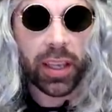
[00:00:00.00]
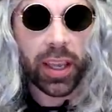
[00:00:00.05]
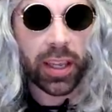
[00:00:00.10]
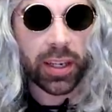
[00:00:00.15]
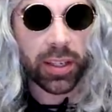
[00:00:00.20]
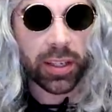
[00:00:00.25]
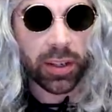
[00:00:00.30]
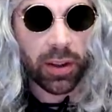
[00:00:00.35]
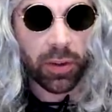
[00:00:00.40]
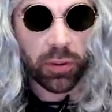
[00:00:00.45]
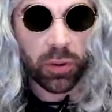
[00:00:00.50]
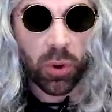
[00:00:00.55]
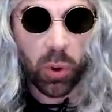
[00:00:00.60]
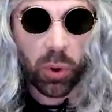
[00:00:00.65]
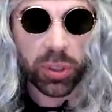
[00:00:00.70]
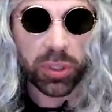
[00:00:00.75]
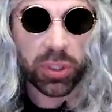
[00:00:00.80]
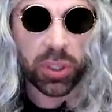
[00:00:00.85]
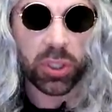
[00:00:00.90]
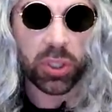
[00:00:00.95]
and of
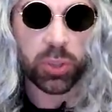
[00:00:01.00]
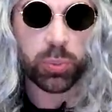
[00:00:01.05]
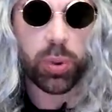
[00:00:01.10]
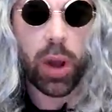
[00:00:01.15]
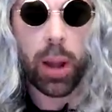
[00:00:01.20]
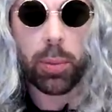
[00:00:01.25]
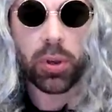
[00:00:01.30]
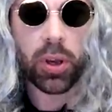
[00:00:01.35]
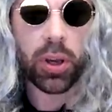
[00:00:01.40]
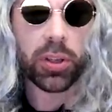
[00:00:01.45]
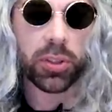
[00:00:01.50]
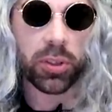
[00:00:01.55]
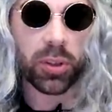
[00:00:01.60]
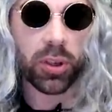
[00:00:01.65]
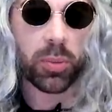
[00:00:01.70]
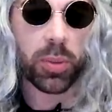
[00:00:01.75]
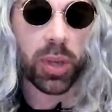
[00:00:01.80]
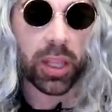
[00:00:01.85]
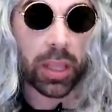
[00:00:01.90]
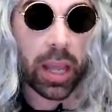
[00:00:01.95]
course there's probably also going
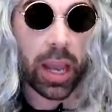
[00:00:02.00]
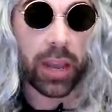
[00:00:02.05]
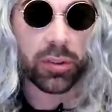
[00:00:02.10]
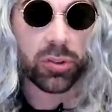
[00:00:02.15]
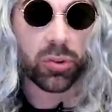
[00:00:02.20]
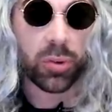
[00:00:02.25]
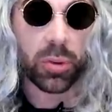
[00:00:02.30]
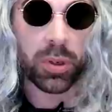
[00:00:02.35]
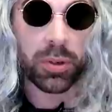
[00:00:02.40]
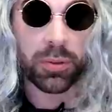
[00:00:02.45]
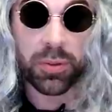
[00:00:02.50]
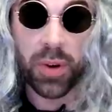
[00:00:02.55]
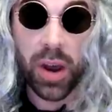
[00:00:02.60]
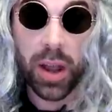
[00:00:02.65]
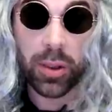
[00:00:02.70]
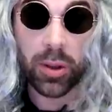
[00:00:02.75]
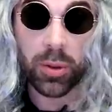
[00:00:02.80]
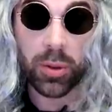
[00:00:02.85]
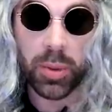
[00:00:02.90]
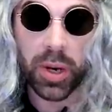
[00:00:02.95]
to be a live stream to
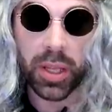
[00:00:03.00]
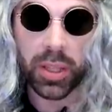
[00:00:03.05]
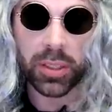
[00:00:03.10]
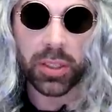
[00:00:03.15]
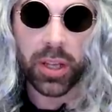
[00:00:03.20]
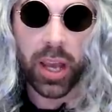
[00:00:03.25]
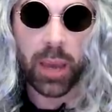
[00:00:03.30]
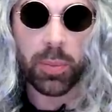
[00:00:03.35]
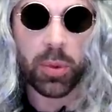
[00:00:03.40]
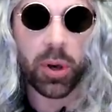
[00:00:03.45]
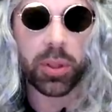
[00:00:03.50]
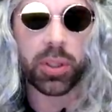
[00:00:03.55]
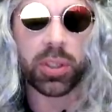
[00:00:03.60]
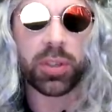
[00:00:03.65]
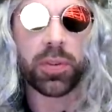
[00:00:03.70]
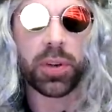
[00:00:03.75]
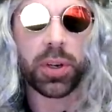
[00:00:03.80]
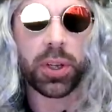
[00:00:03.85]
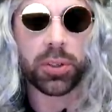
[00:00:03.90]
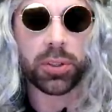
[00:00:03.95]
follow by the time all these
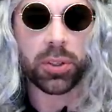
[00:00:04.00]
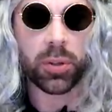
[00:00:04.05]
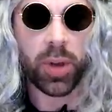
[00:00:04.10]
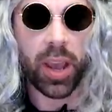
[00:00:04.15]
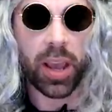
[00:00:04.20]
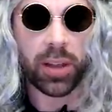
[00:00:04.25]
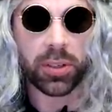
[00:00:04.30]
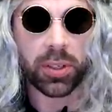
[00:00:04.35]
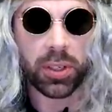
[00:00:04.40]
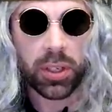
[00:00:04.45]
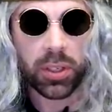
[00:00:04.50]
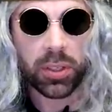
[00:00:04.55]
videos are out.